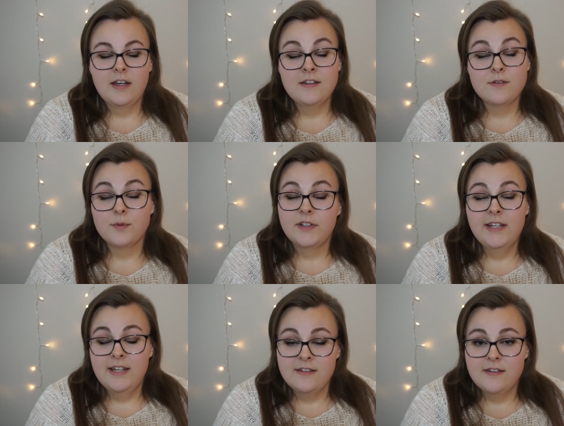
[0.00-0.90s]
It's really
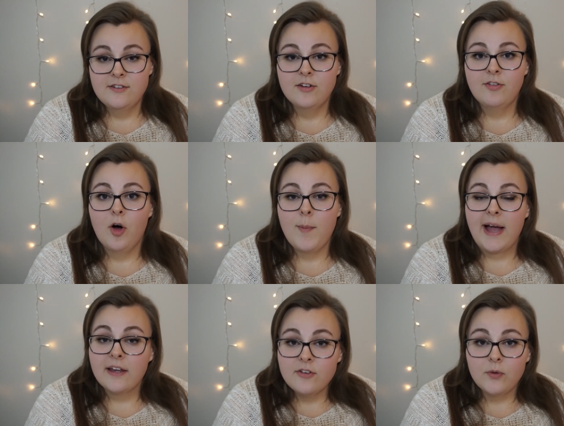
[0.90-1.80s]
easy to fall
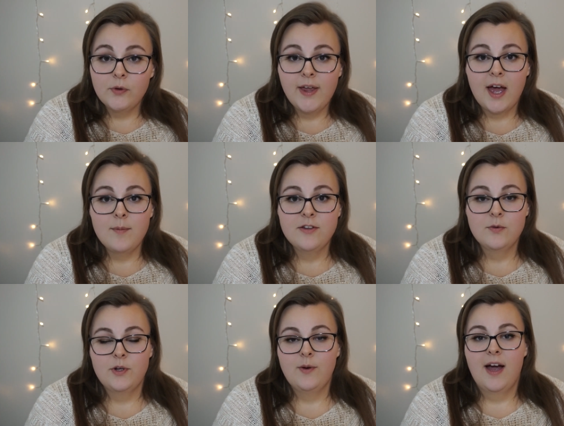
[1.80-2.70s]
back into old habits when you